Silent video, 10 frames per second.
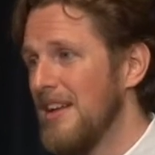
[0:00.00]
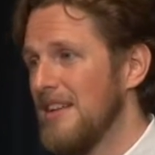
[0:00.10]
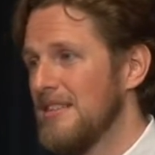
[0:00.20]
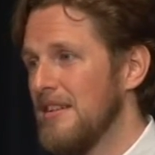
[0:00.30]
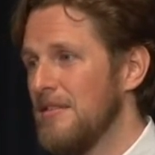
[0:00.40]

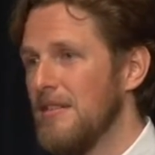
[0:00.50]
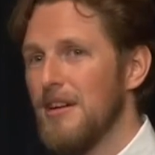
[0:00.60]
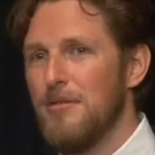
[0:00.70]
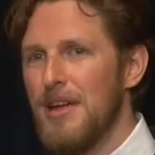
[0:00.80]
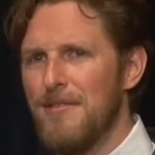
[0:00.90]
So
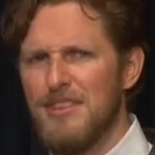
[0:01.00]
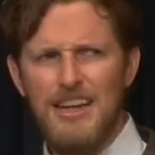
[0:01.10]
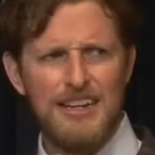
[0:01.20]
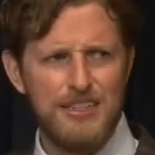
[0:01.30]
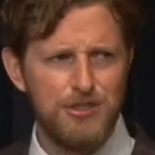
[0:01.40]
we have a
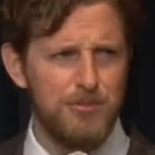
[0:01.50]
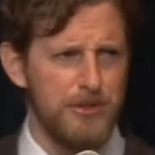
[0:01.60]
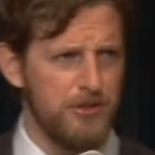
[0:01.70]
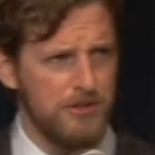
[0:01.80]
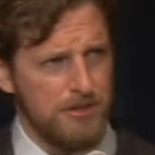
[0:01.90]
lot of
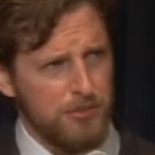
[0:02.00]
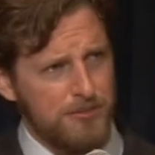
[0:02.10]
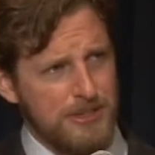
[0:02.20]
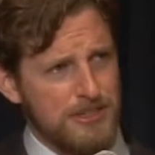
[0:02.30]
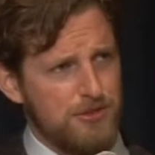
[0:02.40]
contributors. Who is a
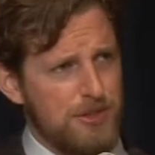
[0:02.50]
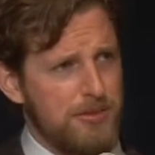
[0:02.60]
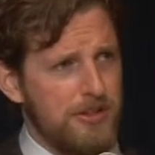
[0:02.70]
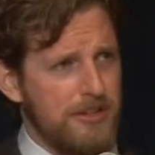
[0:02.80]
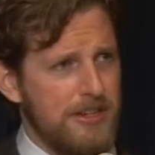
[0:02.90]
WordPress
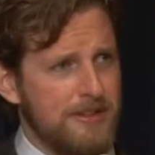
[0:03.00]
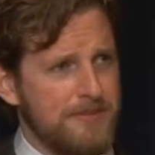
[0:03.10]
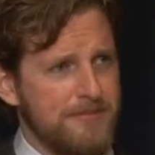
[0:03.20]
contributor here?